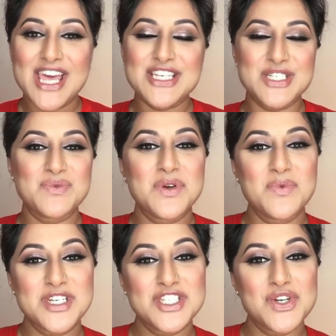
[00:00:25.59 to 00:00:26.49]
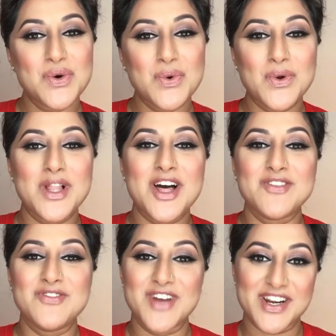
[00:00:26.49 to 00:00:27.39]
Just want to wish you all a
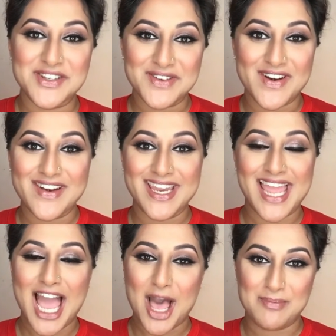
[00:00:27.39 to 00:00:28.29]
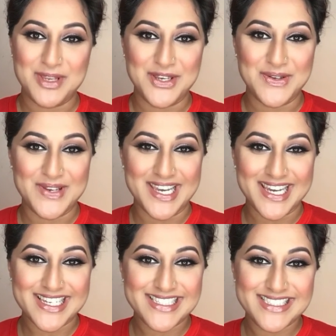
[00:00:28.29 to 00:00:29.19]
very, very happy New Year.